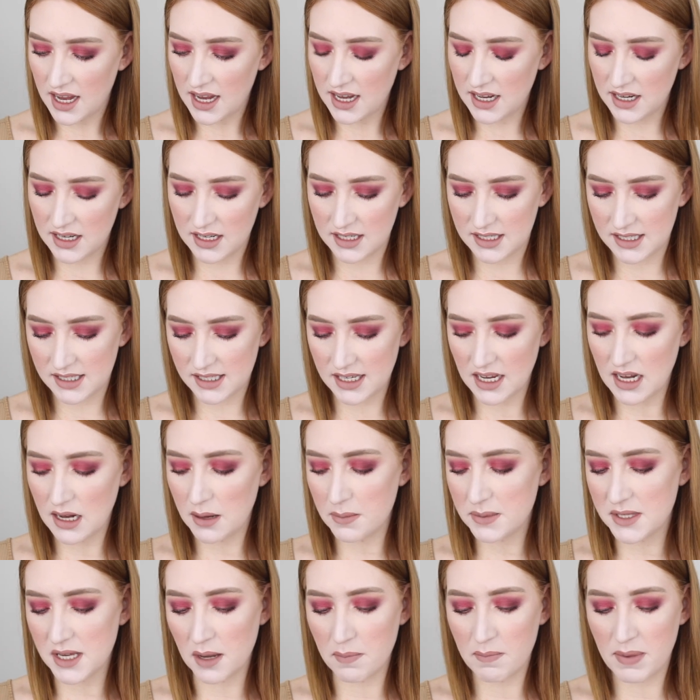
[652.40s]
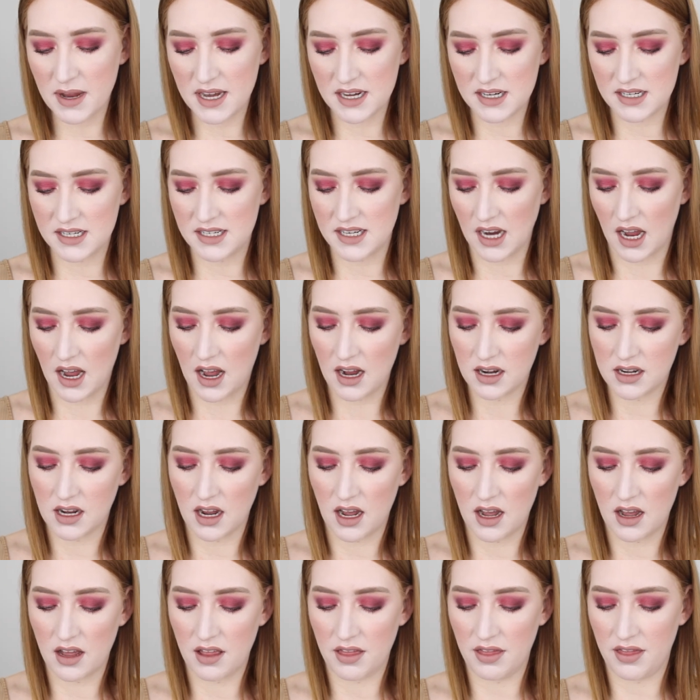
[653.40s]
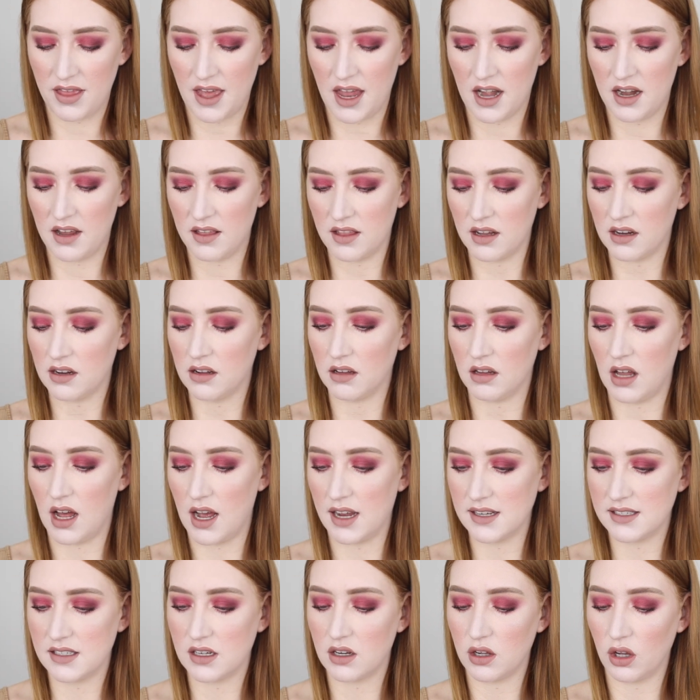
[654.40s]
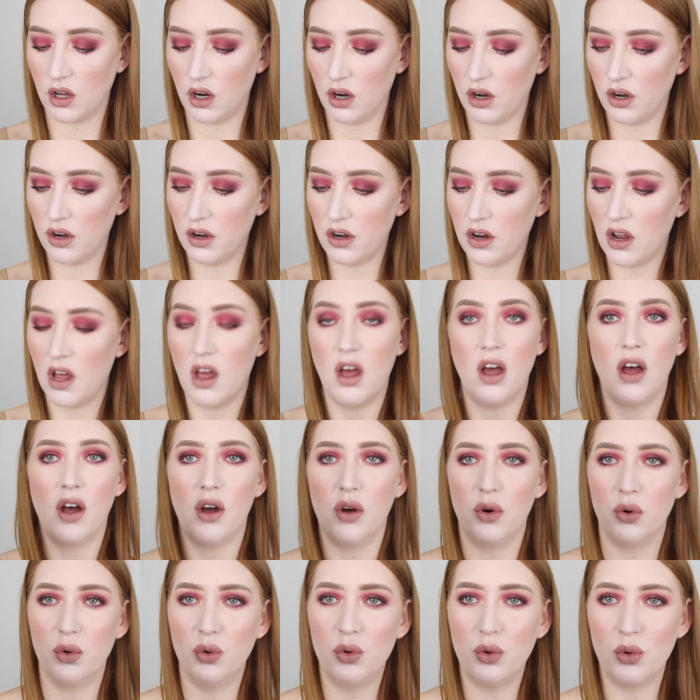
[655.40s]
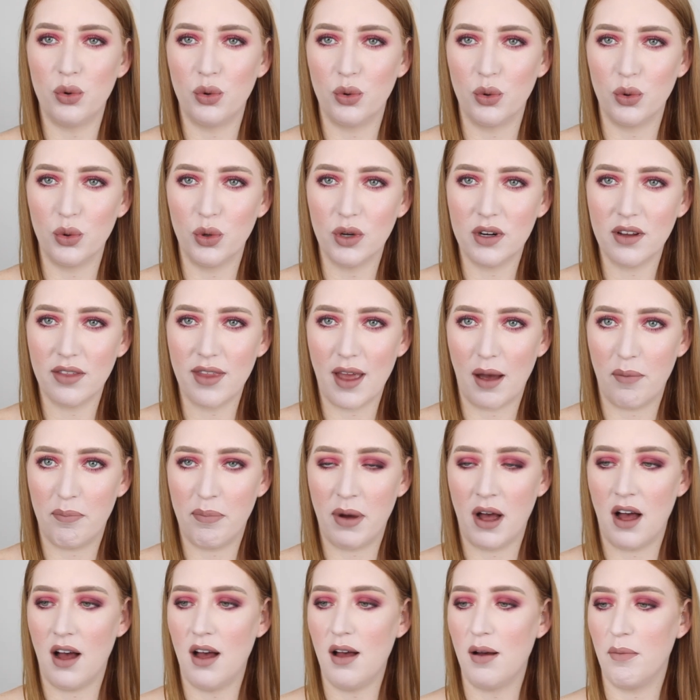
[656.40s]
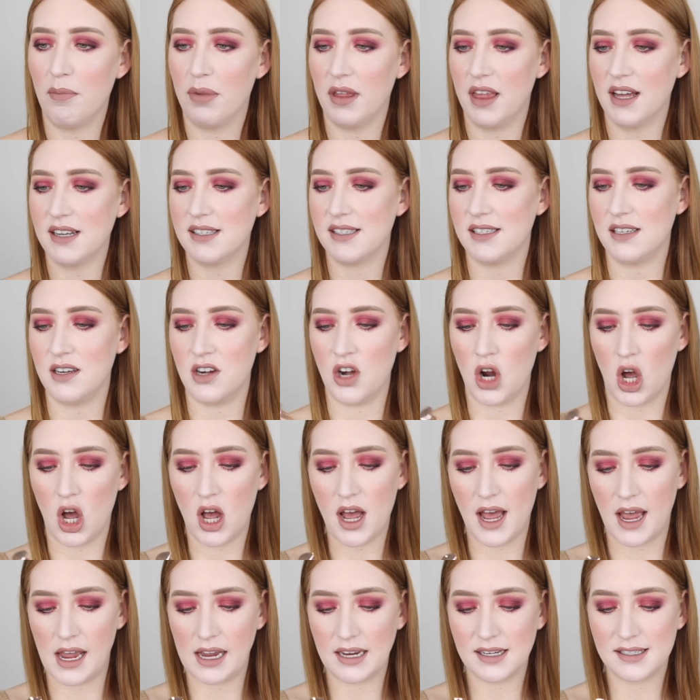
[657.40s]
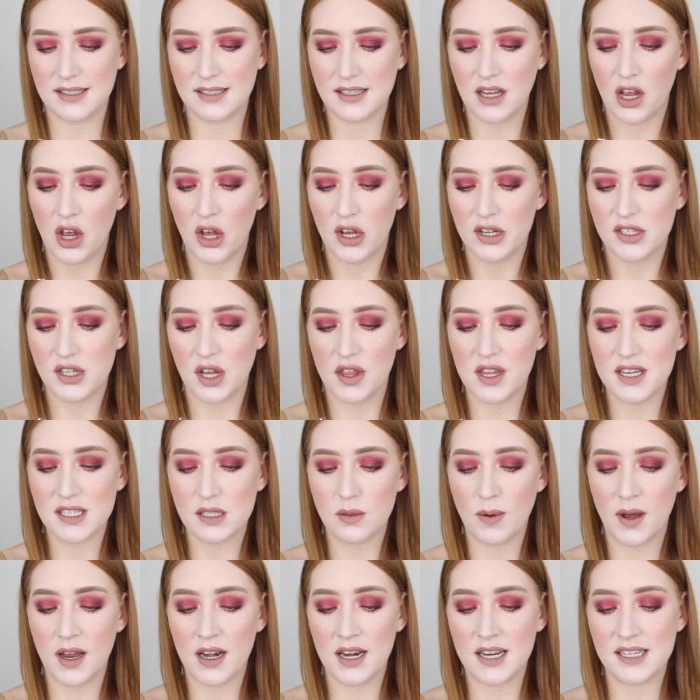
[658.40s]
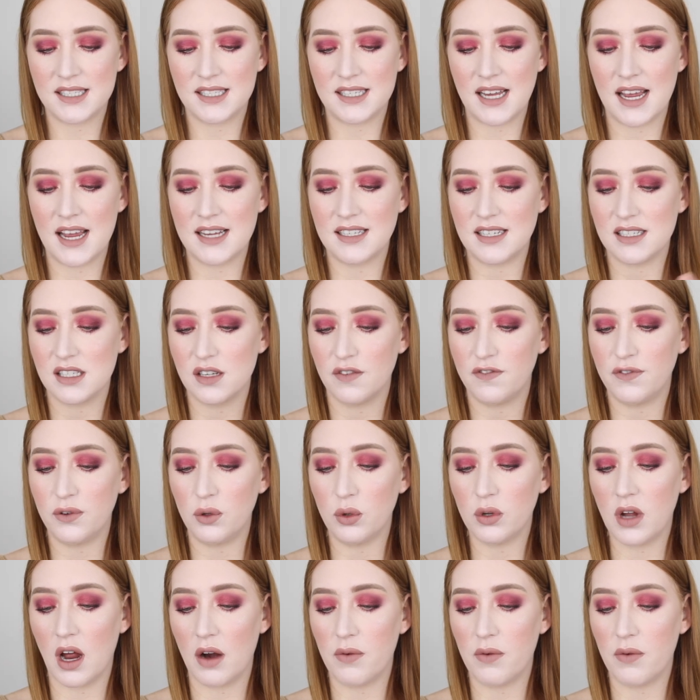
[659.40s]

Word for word: it seems a bit darker than the Glass Glow. Ooh, look at that pump, that's nice. So this one says it's a full